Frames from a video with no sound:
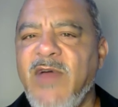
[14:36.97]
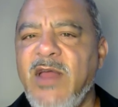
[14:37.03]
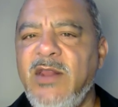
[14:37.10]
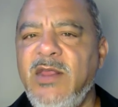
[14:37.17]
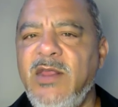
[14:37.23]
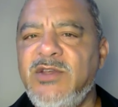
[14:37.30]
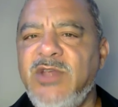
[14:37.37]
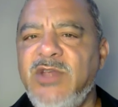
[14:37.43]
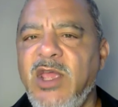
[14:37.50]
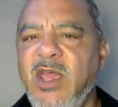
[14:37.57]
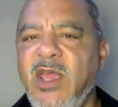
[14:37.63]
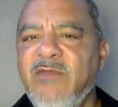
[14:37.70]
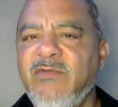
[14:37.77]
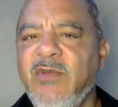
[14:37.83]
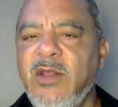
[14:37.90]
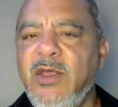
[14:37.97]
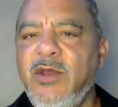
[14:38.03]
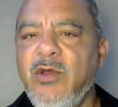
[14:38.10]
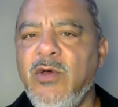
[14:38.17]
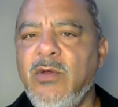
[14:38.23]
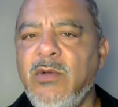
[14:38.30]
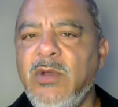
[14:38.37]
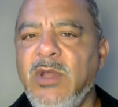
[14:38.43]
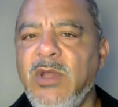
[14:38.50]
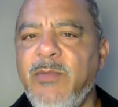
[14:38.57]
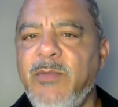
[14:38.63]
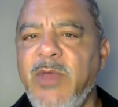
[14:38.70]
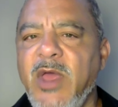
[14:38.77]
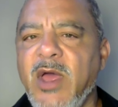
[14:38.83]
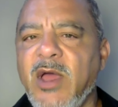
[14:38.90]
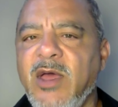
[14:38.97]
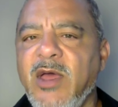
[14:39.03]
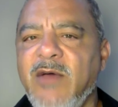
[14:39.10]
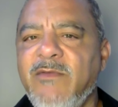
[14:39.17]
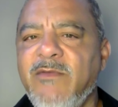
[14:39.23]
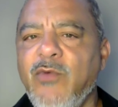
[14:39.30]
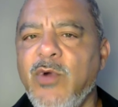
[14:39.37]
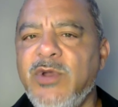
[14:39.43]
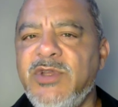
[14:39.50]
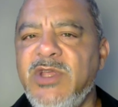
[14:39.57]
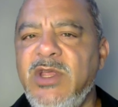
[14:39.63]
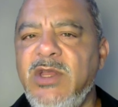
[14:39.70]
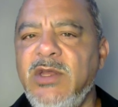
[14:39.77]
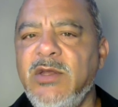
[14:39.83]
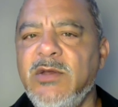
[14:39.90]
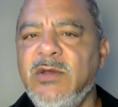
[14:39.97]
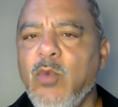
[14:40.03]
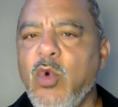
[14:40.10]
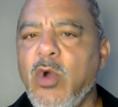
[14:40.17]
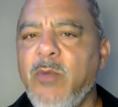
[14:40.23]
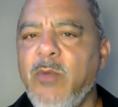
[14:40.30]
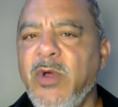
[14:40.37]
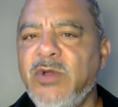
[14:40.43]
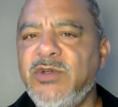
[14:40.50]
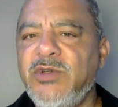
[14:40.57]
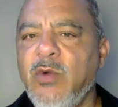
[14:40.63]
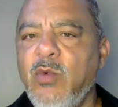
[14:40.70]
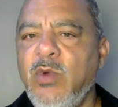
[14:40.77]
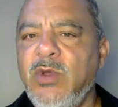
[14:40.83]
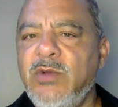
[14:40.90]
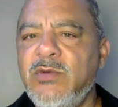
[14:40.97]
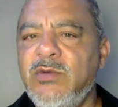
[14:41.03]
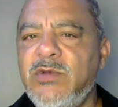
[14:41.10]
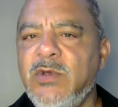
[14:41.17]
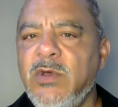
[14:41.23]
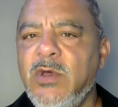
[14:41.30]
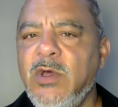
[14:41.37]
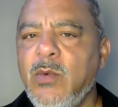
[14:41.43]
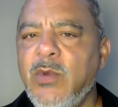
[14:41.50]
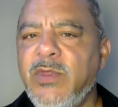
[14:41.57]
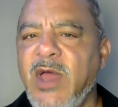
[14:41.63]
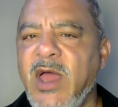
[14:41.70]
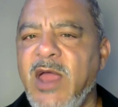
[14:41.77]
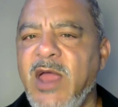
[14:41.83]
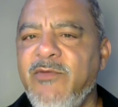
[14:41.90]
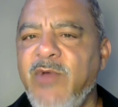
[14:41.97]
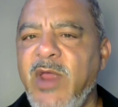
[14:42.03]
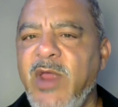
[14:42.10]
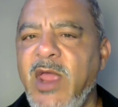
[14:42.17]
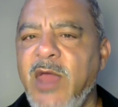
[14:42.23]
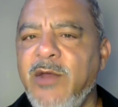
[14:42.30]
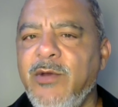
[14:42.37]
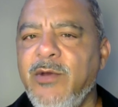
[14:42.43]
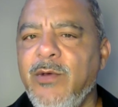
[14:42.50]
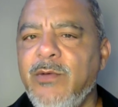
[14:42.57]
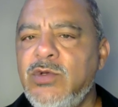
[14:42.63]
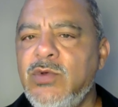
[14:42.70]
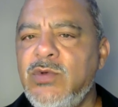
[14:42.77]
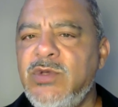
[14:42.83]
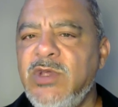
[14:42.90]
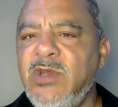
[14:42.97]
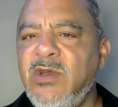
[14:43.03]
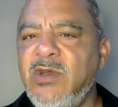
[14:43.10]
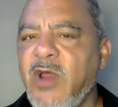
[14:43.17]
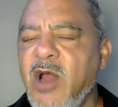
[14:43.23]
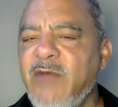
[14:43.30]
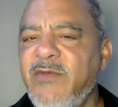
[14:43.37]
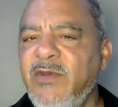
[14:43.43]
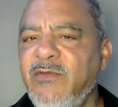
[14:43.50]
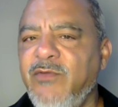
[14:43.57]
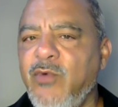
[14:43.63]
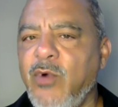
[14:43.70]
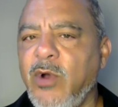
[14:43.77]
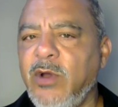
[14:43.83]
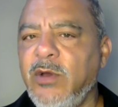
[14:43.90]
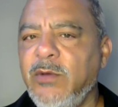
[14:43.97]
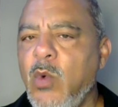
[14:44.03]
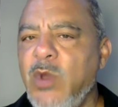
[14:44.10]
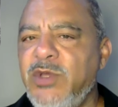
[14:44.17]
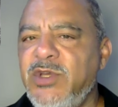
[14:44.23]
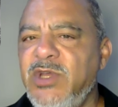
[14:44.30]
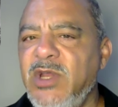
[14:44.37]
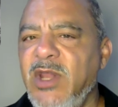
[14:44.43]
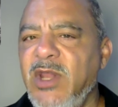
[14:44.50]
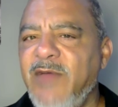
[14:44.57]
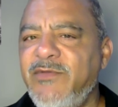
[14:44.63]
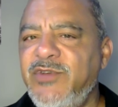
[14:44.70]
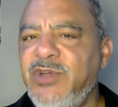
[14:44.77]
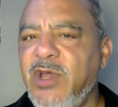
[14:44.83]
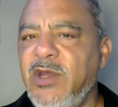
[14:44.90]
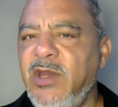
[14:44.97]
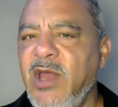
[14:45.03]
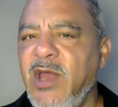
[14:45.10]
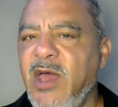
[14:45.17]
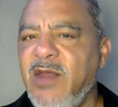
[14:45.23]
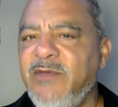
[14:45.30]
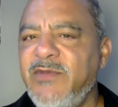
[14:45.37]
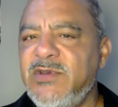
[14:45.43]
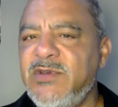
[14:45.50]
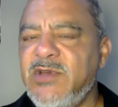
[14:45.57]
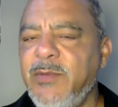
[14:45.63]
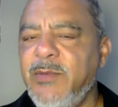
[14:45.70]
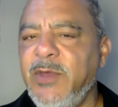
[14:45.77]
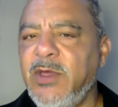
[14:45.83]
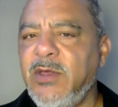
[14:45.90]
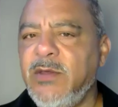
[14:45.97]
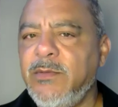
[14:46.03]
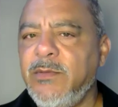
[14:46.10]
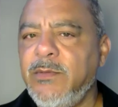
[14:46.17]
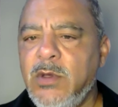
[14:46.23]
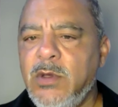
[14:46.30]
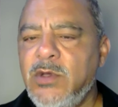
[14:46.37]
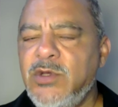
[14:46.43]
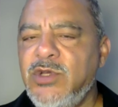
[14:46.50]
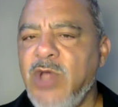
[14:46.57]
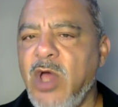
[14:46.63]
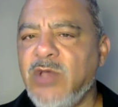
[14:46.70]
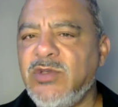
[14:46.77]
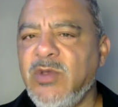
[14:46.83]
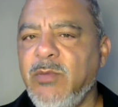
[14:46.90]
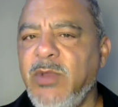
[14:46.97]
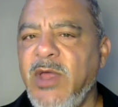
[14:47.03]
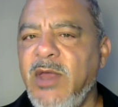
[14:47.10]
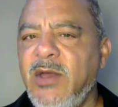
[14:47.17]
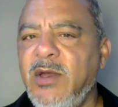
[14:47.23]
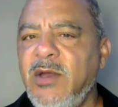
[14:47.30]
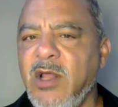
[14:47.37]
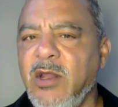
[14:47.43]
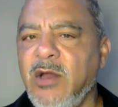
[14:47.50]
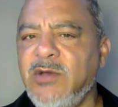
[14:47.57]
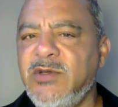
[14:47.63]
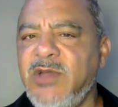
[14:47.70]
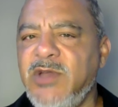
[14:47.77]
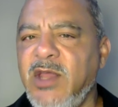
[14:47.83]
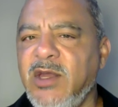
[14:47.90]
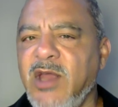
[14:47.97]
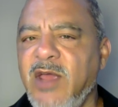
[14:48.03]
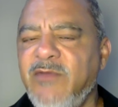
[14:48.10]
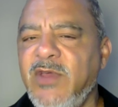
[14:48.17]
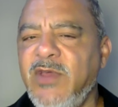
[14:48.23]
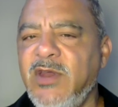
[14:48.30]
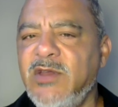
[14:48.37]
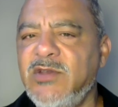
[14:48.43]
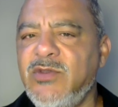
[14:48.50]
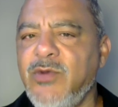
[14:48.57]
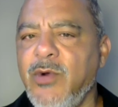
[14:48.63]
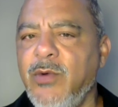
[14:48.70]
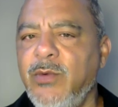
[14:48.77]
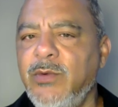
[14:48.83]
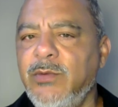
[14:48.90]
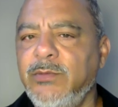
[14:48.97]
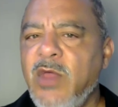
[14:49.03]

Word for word: Finally, she gave Leno LaBianca fourteen more puncture wounds with the ivory handle two-tin carving fork, which she left jutting out of his stomach. She also planted a large steak knife in his throat.